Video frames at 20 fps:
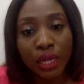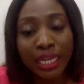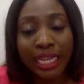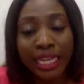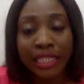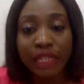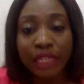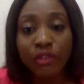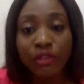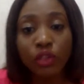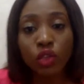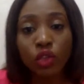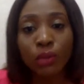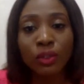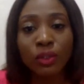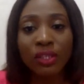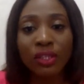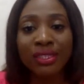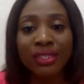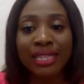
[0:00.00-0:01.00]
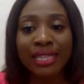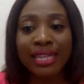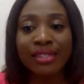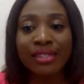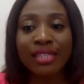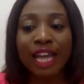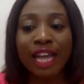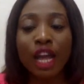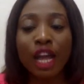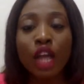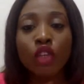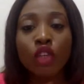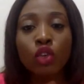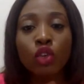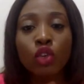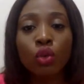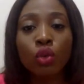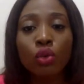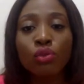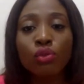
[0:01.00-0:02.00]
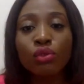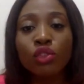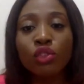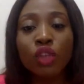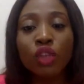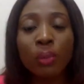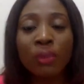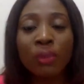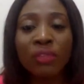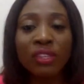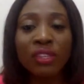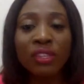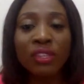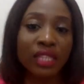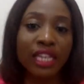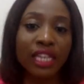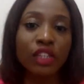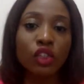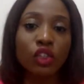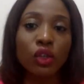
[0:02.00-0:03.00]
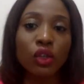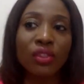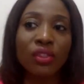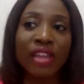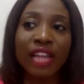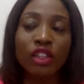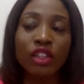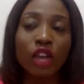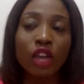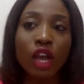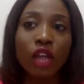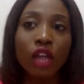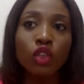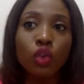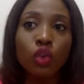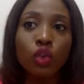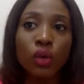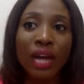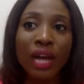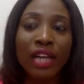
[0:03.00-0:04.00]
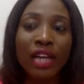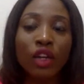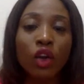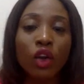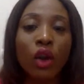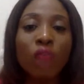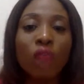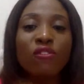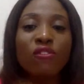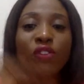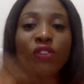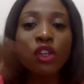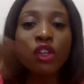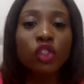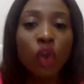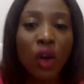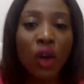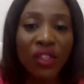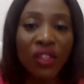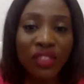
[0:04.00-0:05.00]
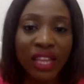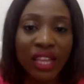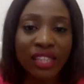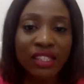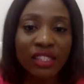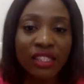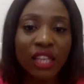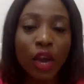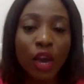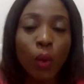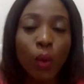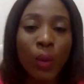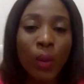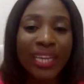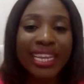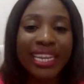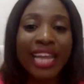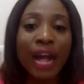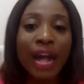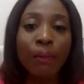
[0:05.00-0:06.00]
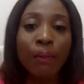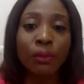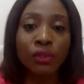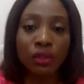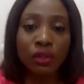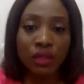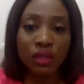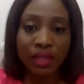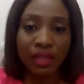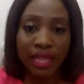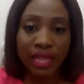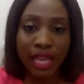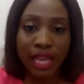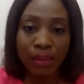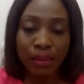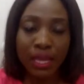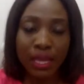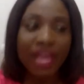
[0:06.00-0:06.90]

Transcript: And even scripture says that you go through some of these things so that you can comfort others when it happens to them.